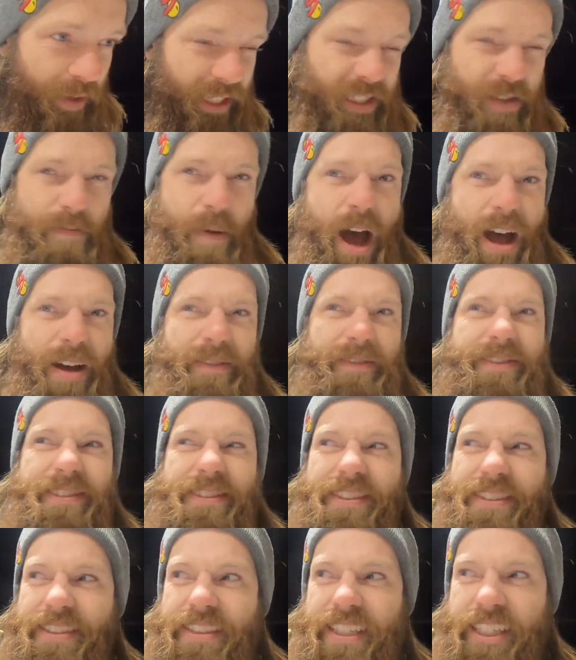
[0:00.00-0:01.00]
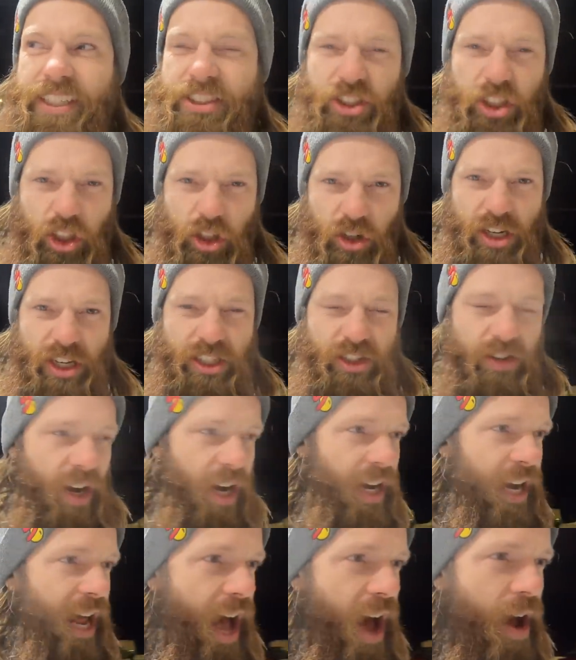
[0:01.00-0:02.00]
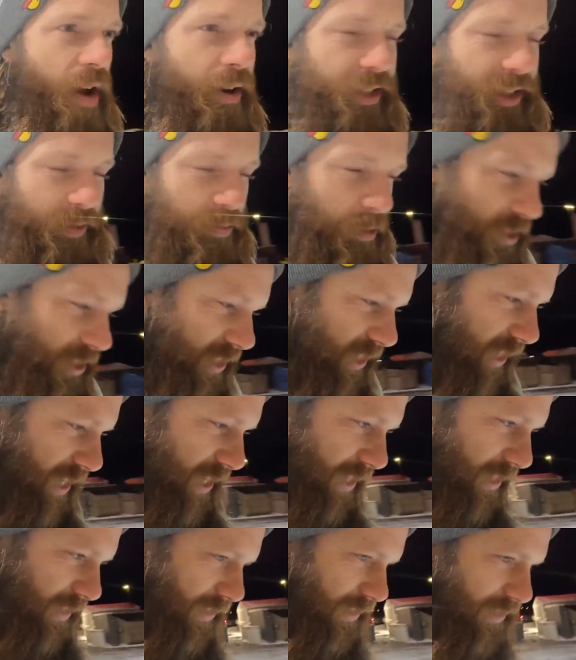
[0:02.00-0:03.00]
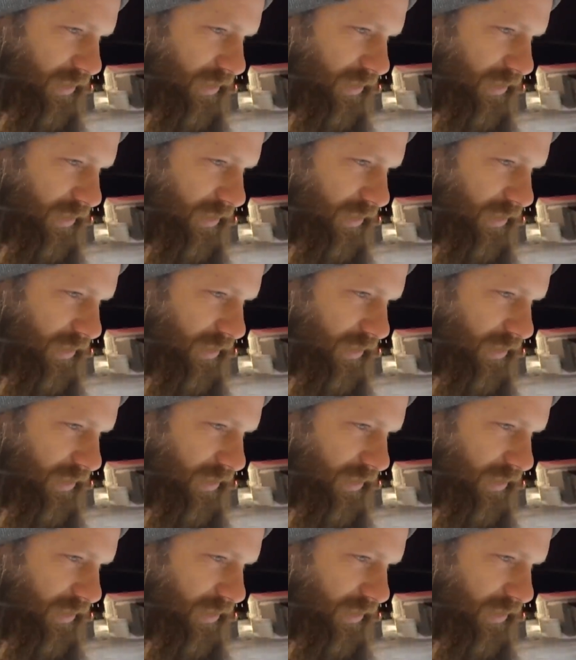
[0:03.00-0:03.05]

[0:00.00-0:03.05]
It's about six degrees right now and it's supposed to get,